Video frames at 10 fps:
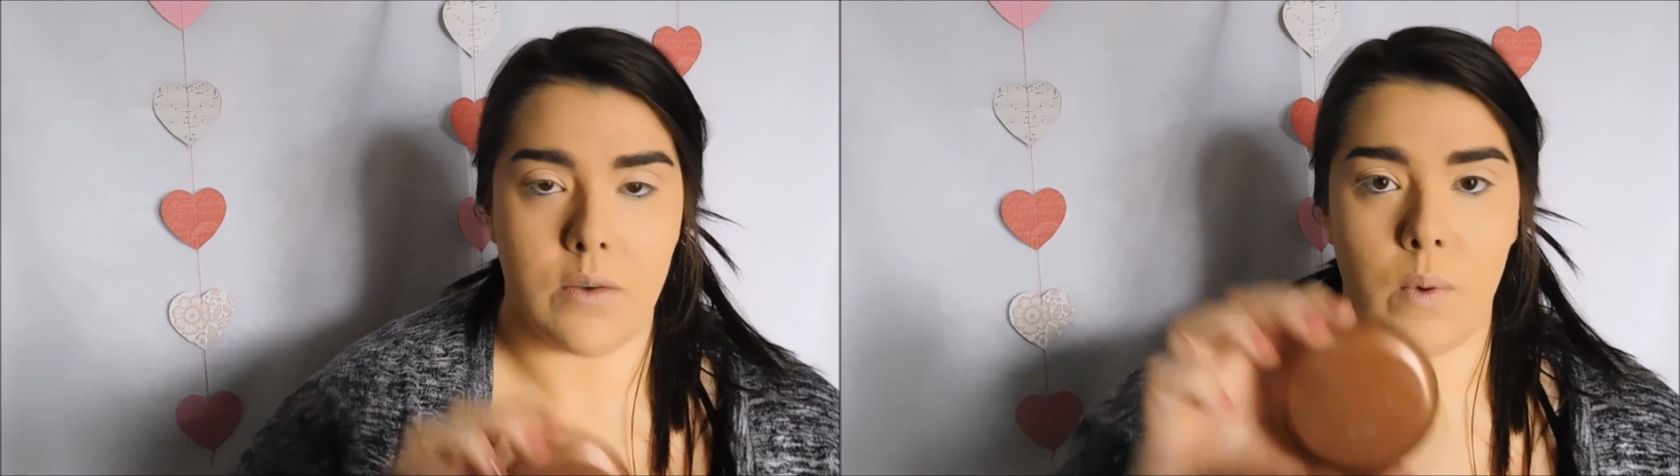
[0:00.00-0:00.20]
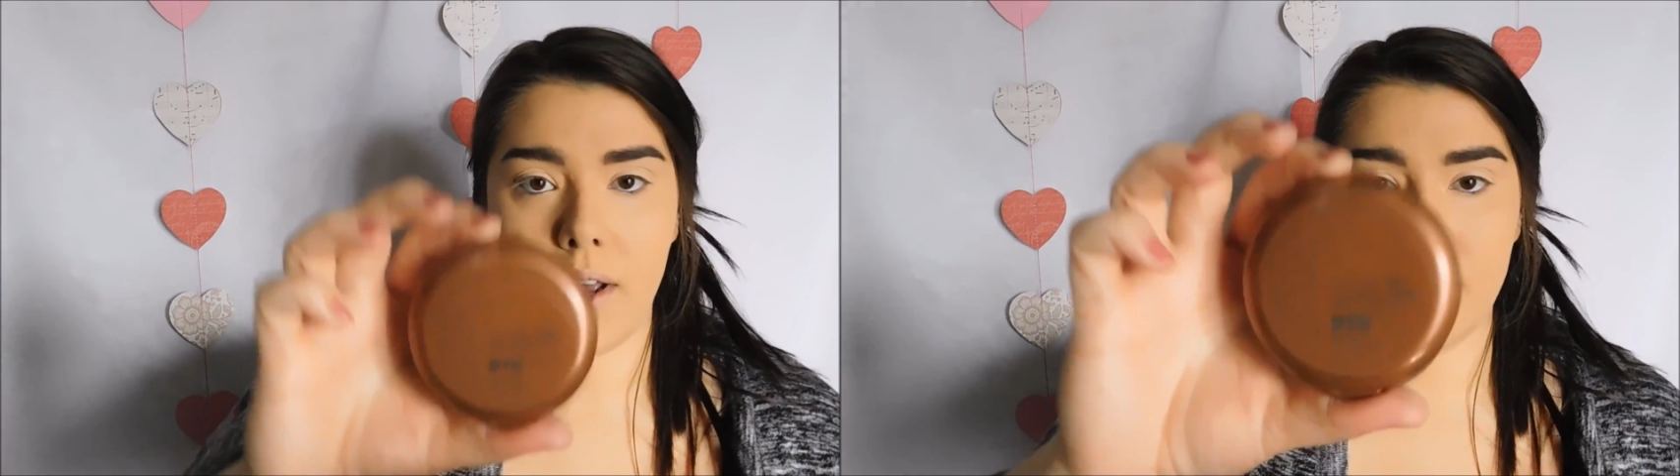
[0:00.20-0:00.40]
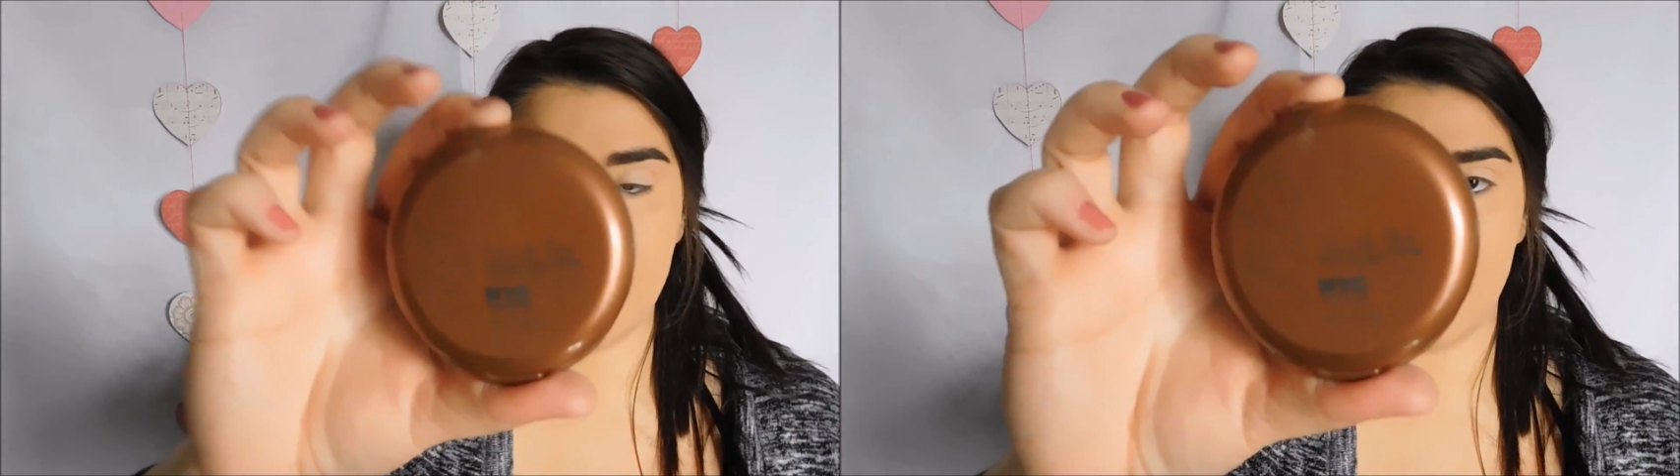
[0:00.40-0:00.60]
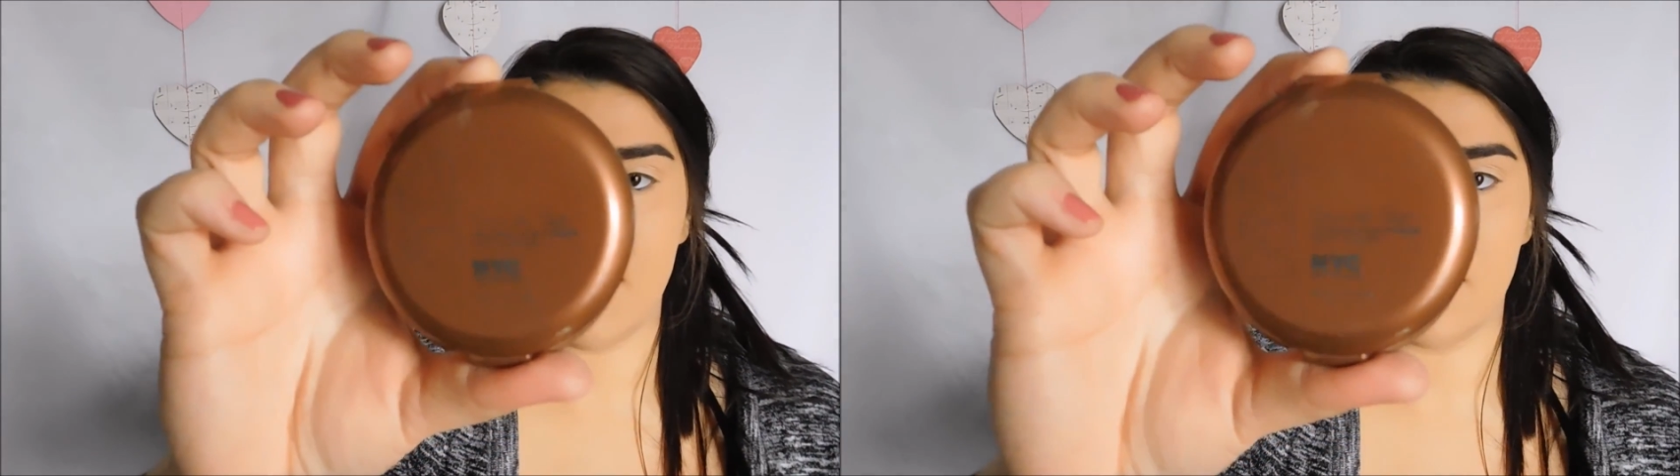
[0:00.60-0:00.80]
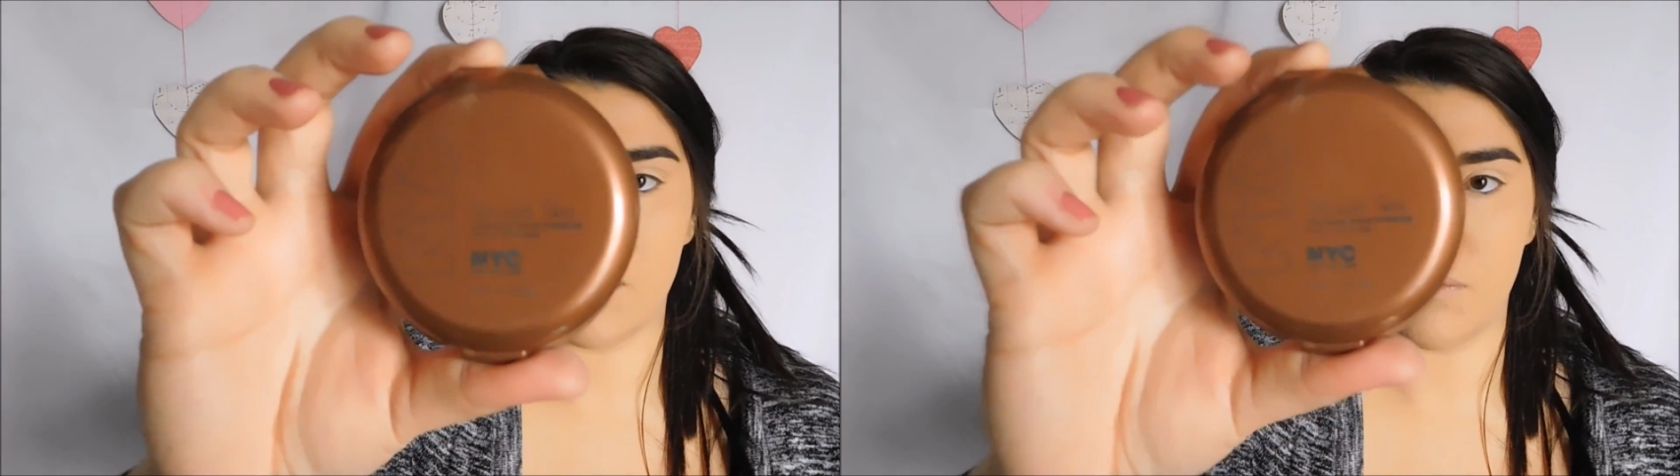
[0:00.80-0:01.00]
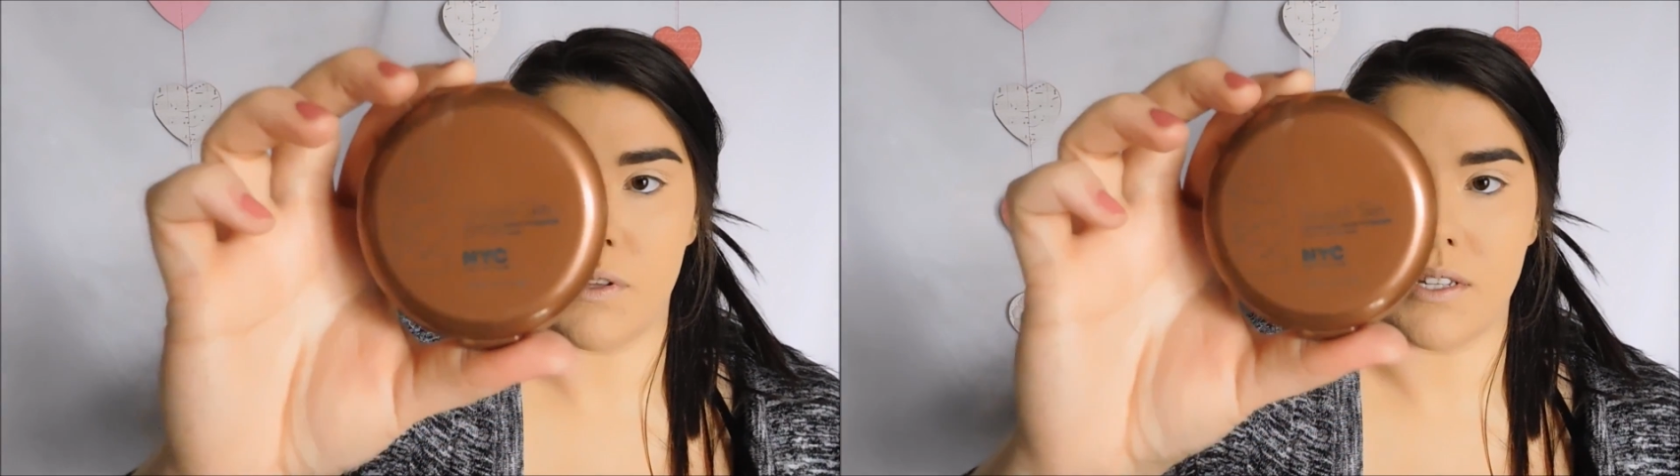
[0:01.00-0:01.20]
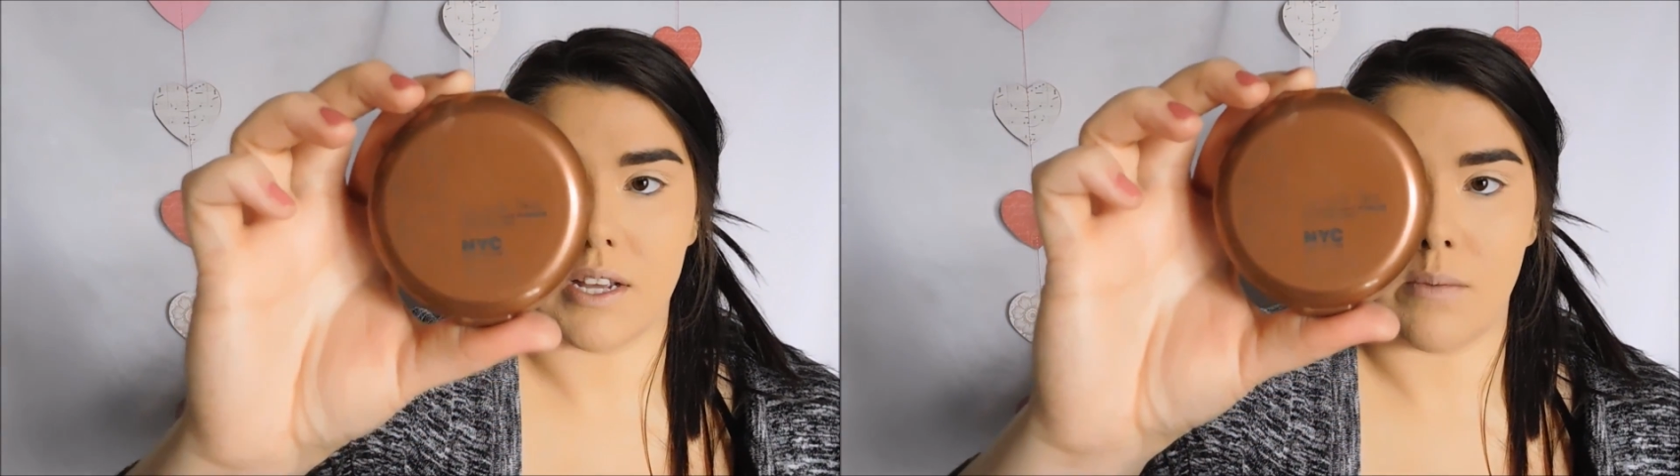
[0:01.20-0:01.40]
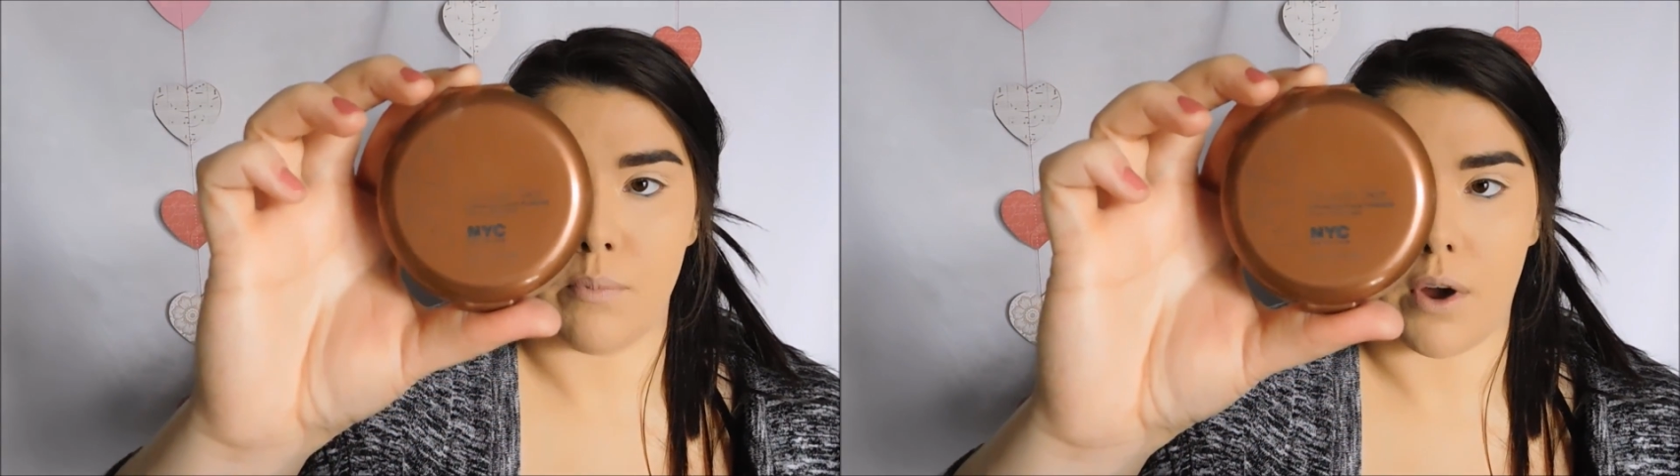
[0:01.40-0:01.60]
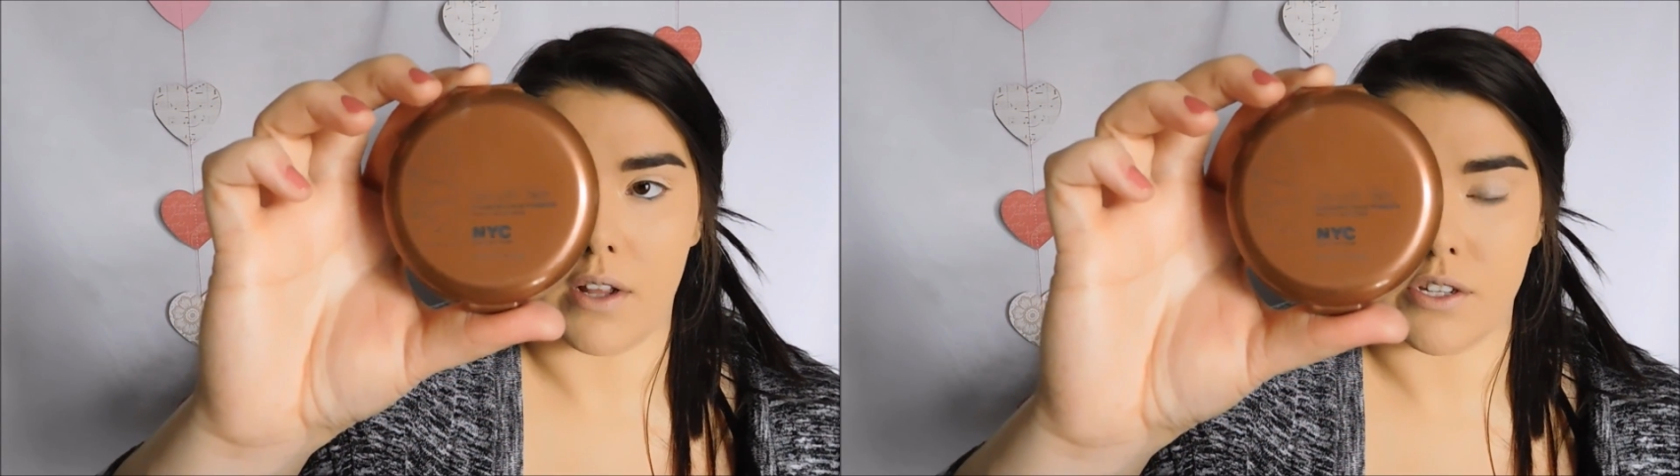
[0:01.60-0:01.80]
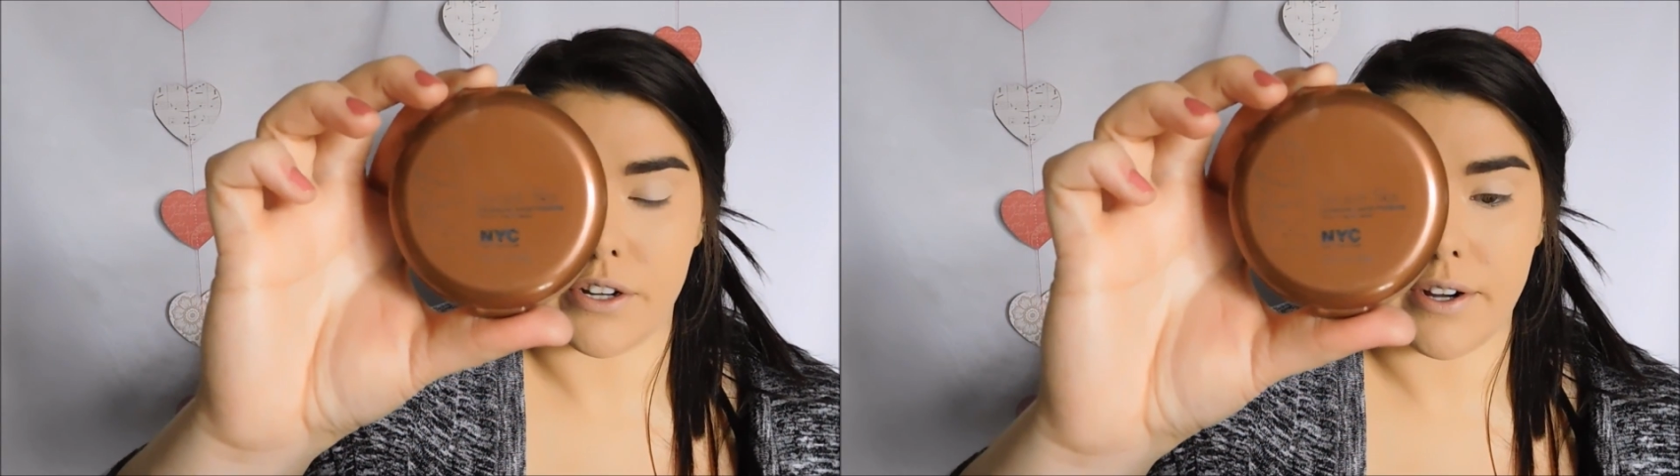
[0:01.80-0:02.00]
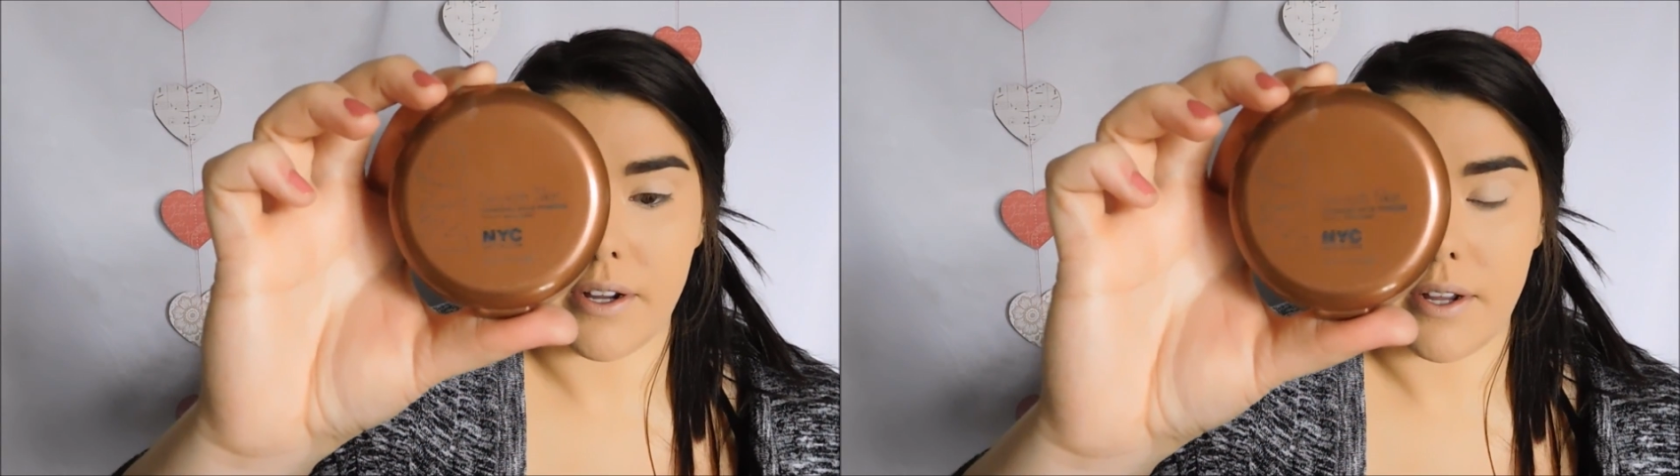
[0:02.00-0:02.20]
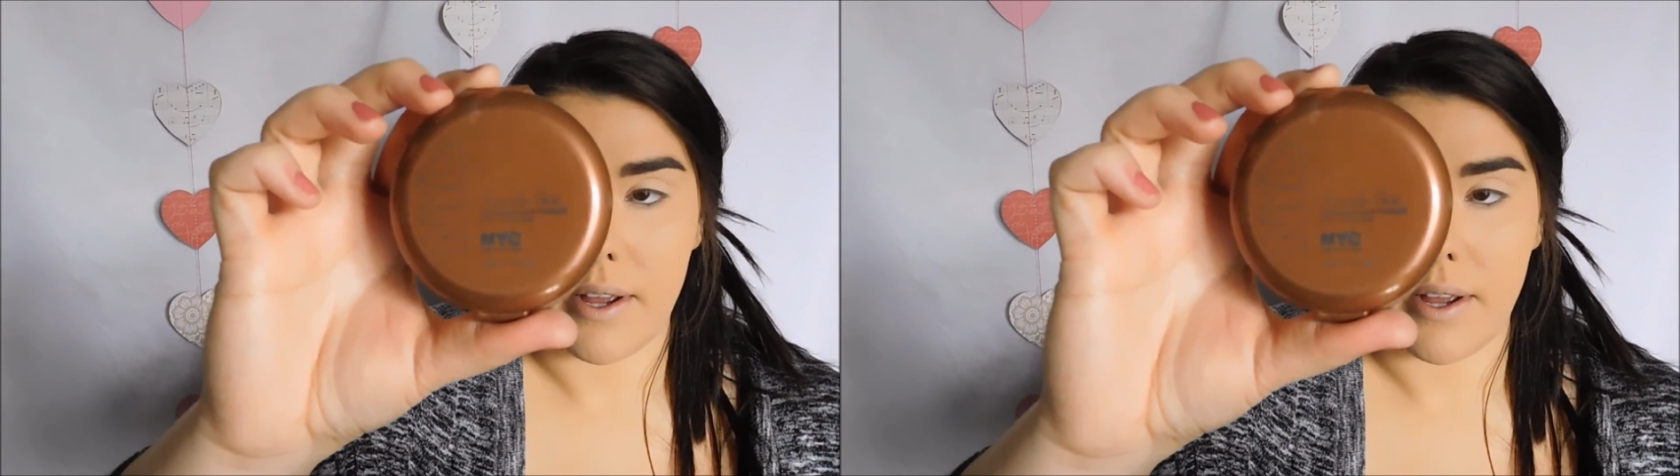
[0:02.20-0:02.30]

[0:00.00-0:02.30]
NYC Smooth Skin Bronzer.